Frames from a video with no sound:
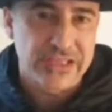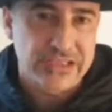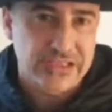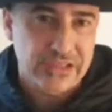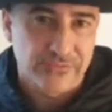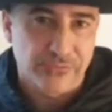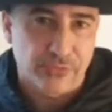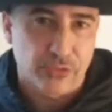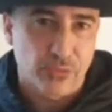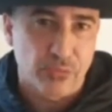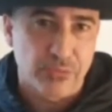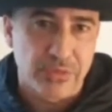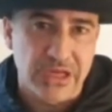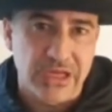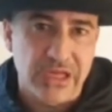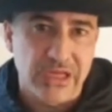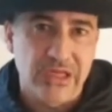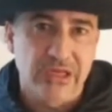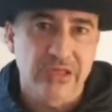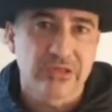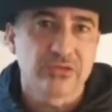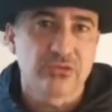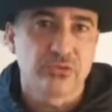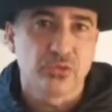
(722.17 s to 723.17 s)
for
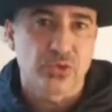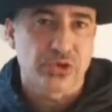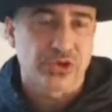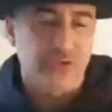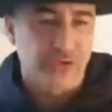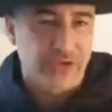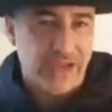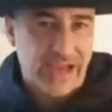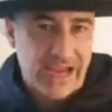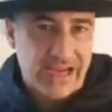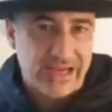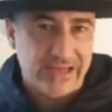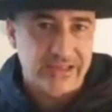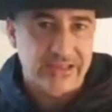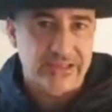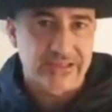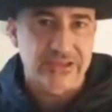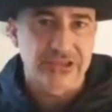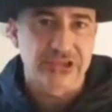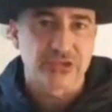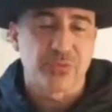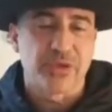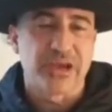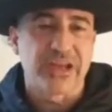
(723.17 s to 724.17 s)
me to create it.
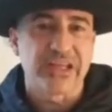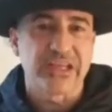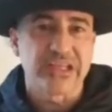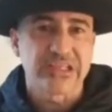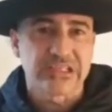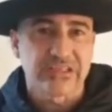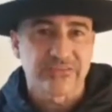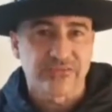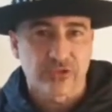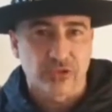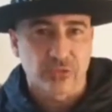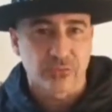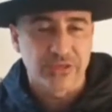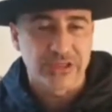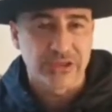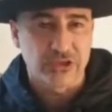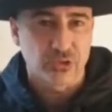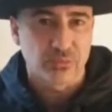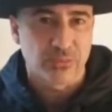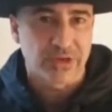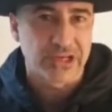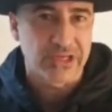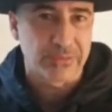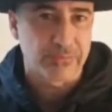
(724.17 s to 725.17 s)
It's very easy for me to
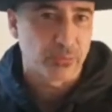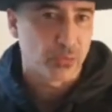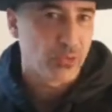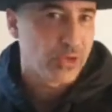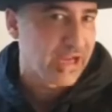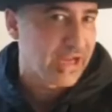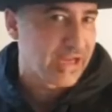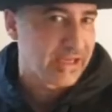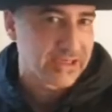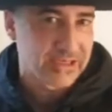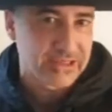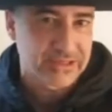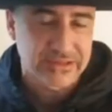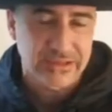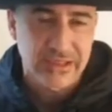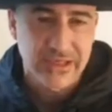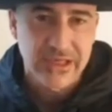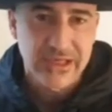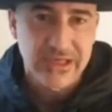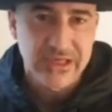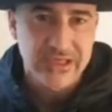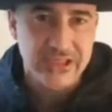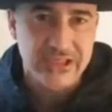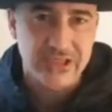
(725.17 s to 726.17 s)
manipulate it.
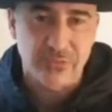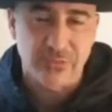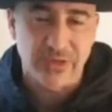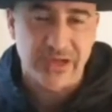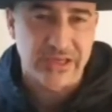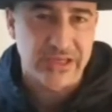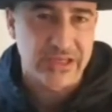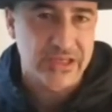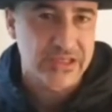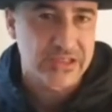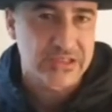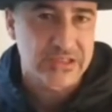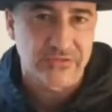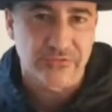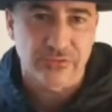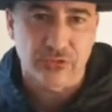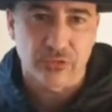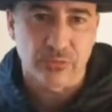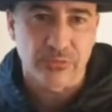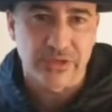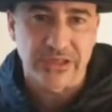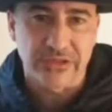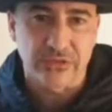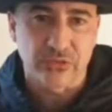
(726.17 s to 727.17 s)
It's very easy for
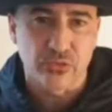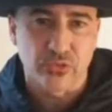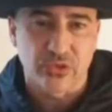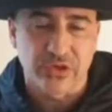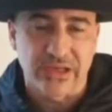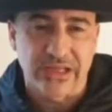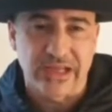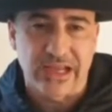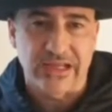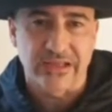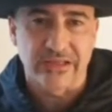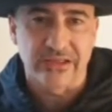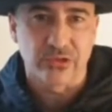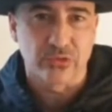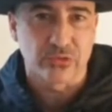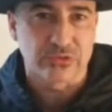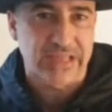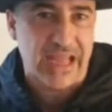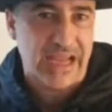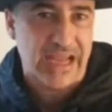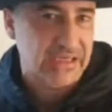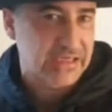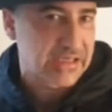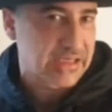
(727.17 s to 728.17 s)
me to create new
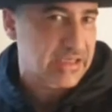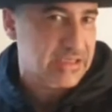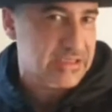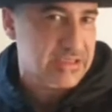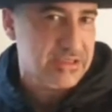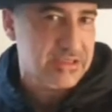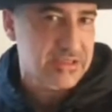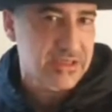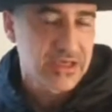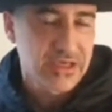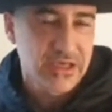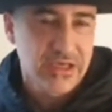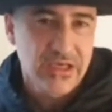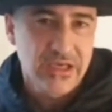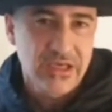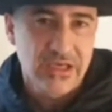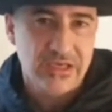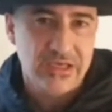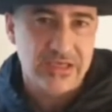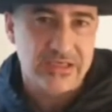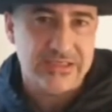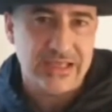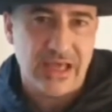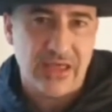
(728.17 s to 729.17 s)
techniques.
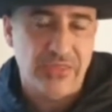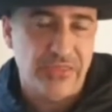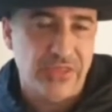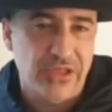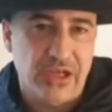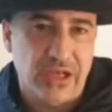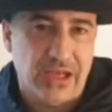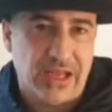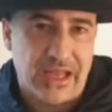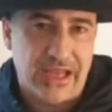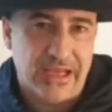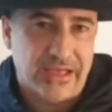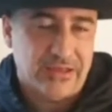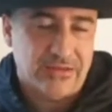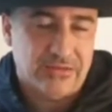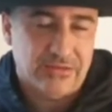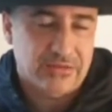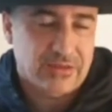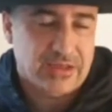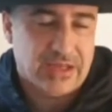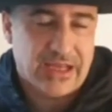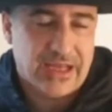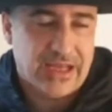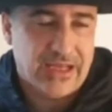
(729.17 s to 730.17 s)
It's something like
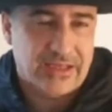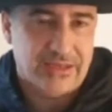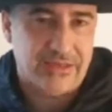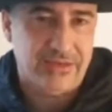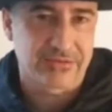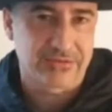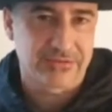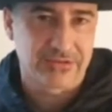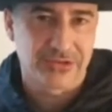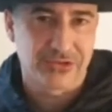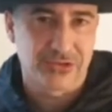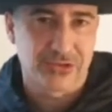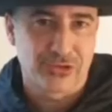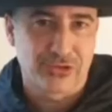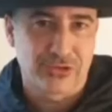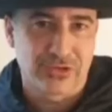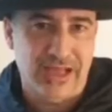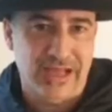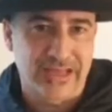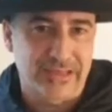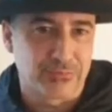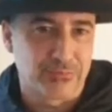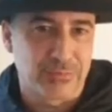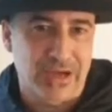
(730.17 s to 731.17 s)

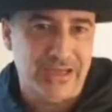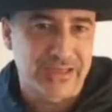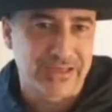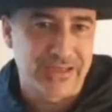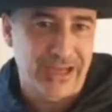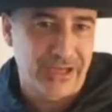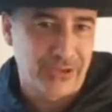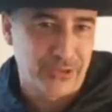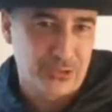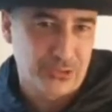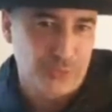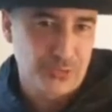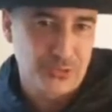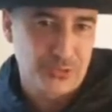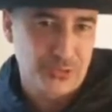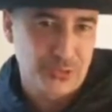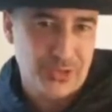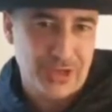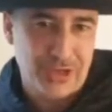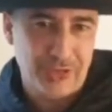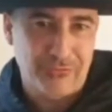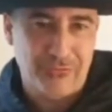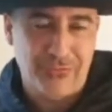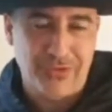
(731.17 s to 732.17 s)
Magneto.
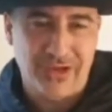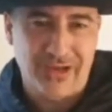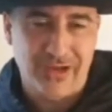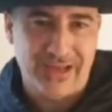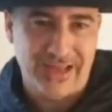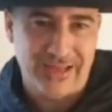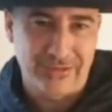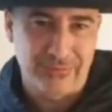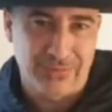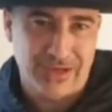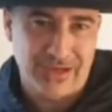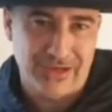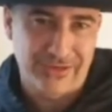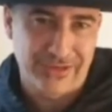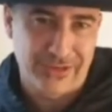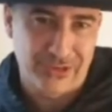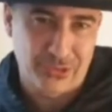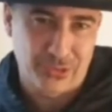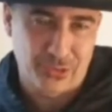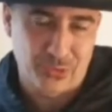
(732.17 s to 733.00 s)
I feel like Magneto